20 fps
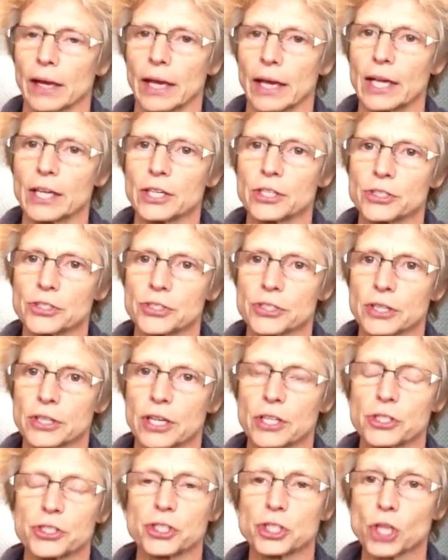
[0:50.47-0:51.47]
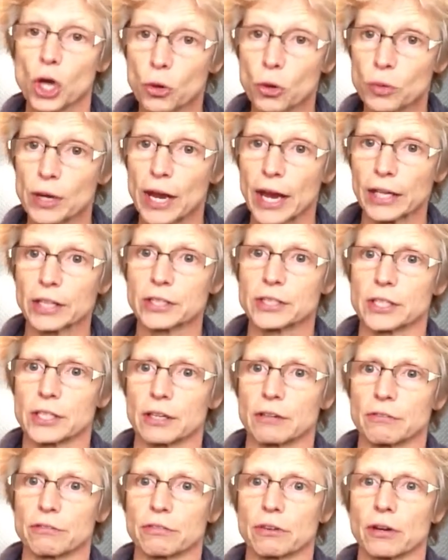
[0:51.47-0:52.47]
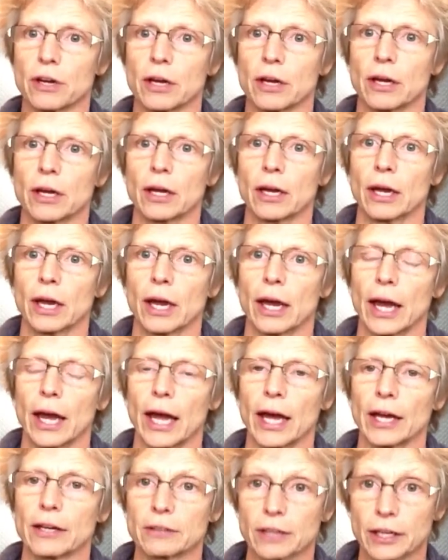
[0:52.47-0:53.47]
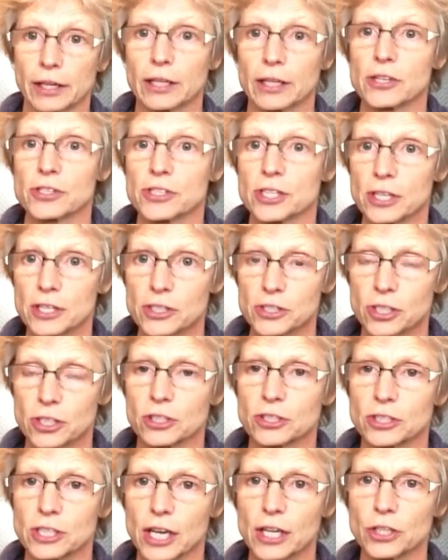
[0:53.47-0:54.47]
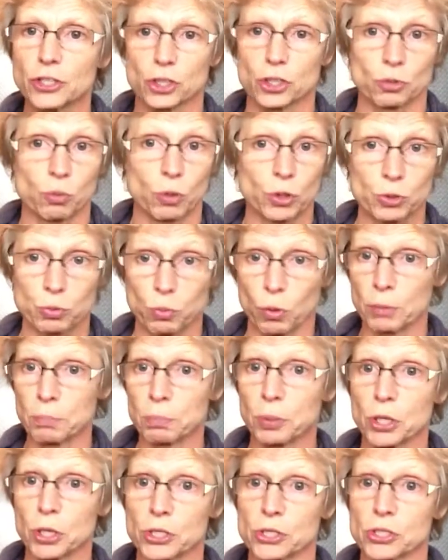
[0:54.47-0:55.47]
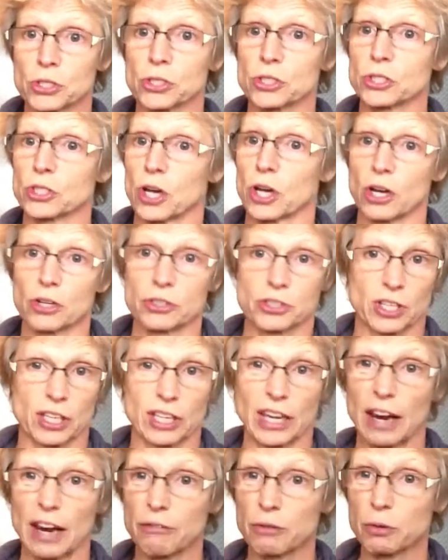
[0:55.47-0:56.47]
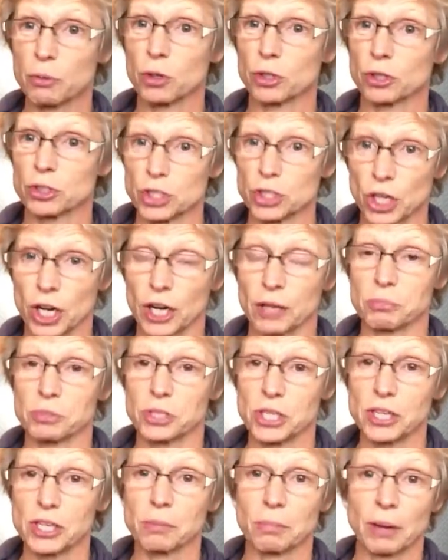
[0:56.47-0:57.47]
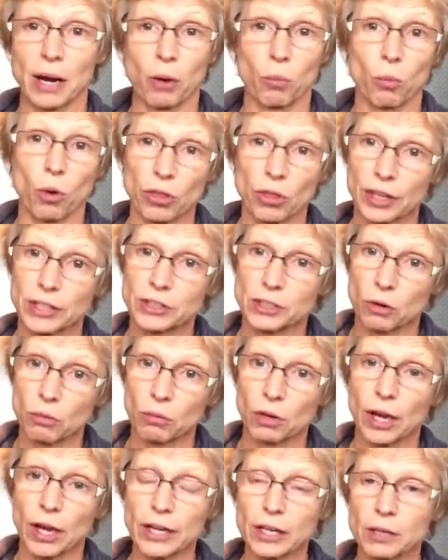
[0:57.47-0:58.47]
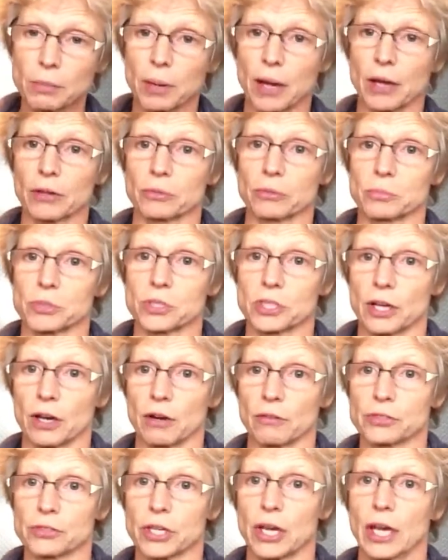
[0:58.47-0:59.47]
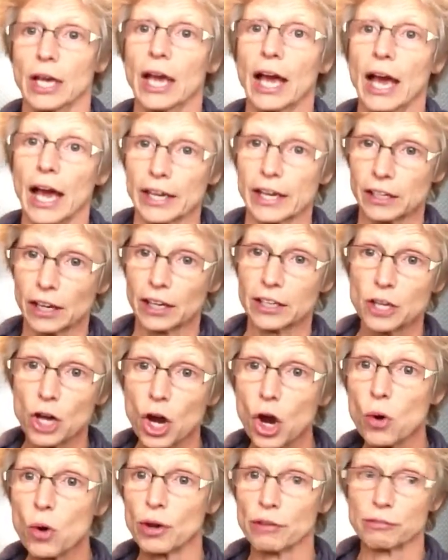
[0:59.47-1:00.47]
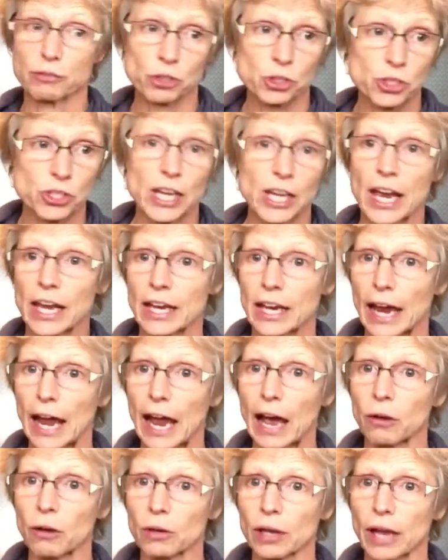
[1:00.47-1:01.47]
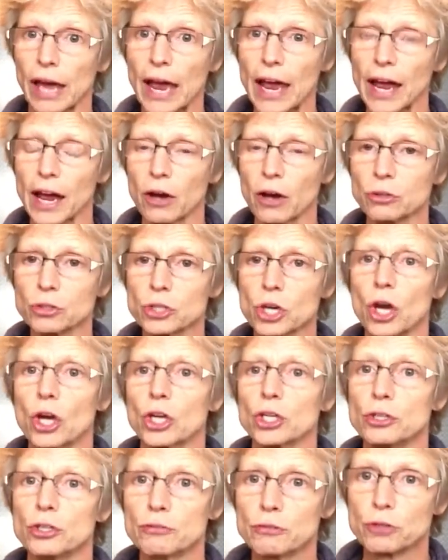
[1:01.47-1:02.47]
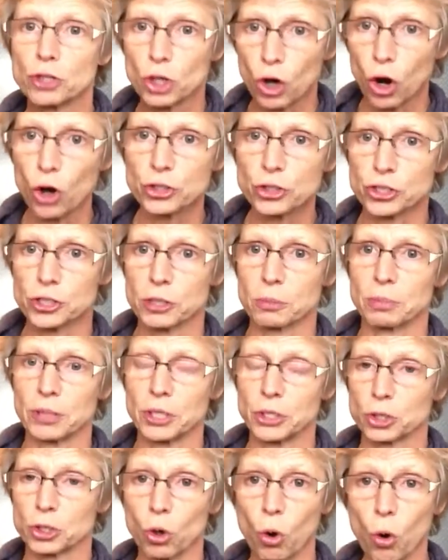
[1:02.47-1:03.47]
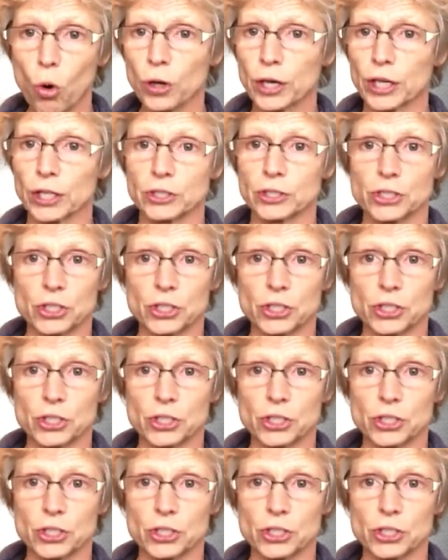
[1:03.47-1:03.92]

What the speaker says: is so negative. And like I said, it's contagious. Once one person starts, then everyone chimes in about what they don't like about themselves. And I know if you're saying it out loud, you've got to be talking to